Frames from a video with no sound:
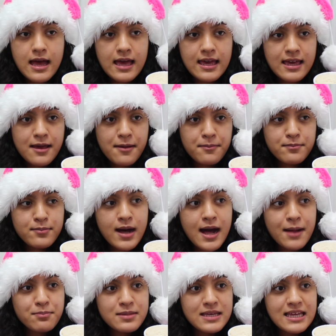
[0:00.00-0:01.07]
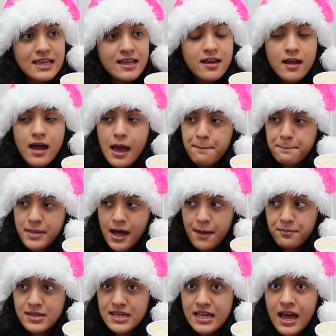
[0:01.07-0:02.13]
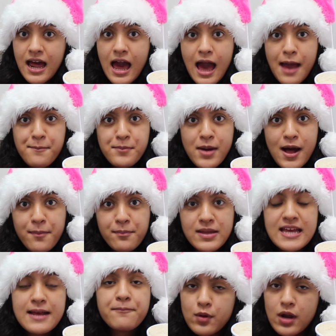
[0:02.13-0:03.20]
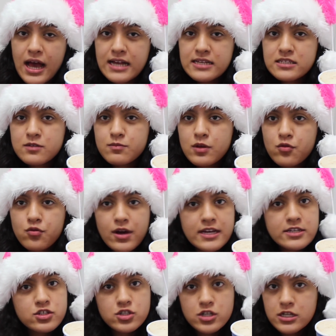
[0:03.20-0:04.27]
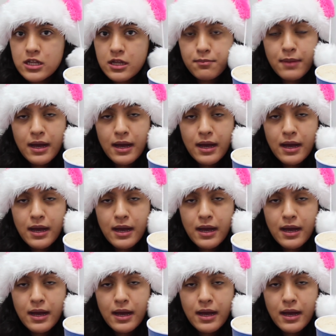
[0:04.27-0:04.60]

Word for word: I am Poppy, I'm Poppy, I'm Poppy. People ask me why I started